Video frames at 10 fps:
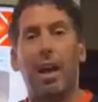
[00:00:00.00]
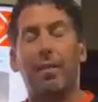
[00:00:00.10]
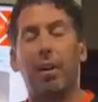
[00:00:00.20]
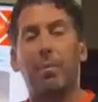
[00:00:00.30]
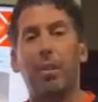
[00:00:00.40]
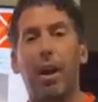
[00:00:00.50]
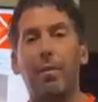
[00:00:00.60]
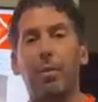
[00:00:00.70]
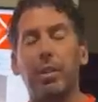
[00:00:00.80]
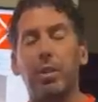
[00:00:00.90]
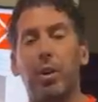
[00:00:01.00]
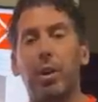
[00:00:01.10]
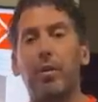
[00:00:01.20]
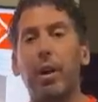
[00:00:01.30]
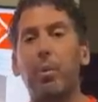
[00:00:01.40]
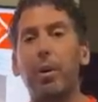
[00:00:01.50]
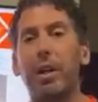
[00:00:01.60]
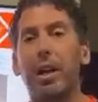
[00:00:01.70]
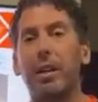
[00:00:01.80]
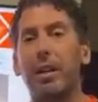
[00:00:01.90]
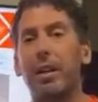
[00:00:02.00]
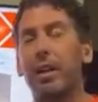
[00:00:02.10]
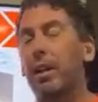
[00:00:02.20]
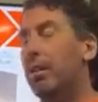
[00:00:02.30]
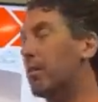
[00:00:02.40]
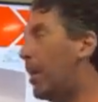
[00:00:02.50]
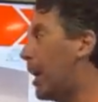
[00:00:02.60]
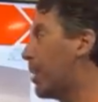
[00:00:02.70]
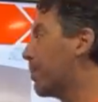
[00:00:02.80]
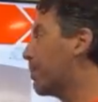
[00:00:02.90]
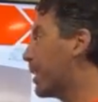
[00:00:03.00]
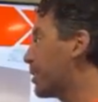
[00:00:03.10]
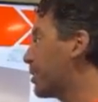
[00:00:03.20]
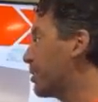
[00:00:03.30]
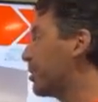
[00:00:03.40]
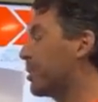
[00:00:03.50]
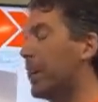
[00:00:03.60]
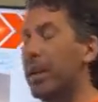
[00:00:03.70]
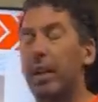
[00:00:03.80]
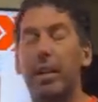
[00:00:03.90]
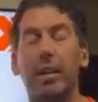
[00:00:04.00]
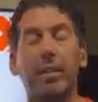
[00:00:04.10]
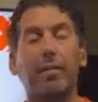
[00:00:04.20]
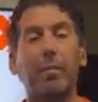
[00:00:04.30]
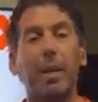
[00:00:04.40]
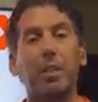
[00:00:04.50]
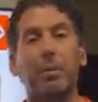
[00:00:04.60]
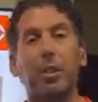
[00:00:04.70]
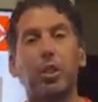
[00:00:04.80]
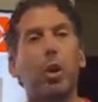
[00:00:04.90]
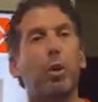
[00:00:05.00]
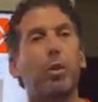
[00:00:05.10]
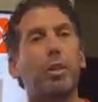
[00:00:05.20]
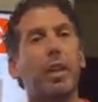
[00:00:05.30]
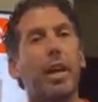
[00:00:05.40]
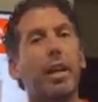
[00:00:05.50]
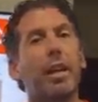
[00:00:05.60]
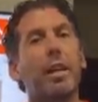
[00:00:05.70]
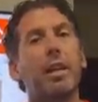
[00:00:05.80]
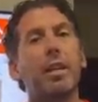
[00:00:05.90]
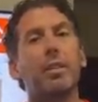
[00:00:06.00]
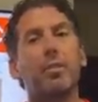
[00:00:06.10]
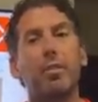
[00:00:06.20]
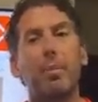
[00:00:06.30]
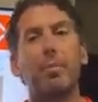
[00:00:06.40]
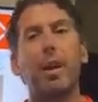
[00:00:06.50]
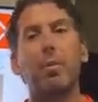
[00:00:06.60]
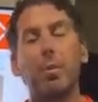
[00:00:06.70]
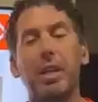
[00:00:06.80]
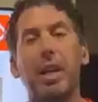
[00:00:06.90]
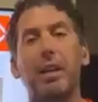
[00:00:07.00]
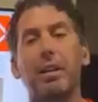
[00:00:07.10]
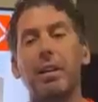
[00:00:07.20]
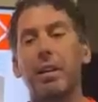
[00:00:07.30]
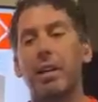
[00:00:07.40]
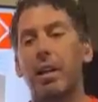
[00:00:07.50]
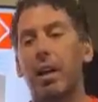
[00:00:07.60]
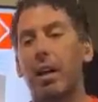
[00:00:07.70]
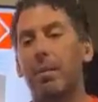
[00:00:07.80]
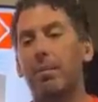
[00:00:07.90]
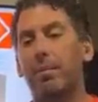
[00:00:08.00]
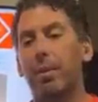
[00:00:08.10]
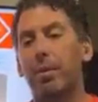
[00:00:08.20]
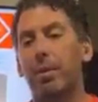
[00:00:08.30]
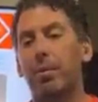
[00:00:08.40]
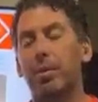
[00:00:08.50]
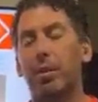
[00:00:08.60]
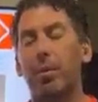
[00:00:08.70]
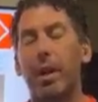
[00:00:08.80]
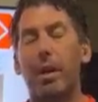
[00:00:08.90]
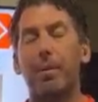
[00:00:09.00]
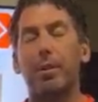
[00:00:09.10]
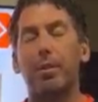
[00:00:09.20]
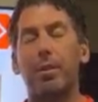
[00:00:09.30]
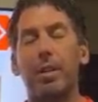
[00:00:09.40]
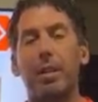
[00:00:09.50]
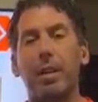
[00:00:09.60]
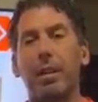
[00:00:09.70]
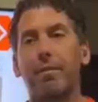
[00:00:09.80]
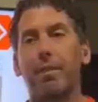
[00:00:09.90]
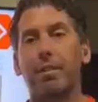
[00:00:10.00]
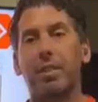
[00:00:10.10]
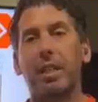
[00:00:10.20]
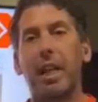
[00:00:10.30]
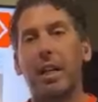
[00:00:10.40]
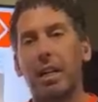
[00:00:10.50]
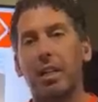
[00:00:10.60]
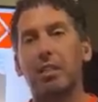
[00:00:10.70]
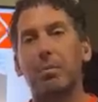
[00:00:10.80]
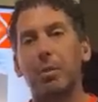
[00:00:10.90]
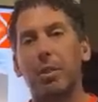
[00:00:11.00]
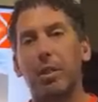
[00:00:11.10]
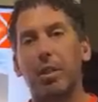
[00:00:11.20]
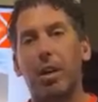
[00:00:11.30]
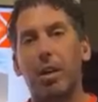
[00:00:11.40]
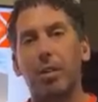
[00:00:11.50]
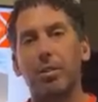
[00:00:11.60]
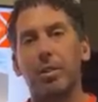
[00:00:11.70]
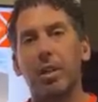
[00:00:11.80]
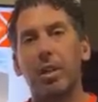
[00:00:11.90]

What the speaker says: I hope everyone enjoyed a great weekend. A lot of the pictures and the information I'm going to show you today is from the weekend. It was a great opportunity for us to get customers their cars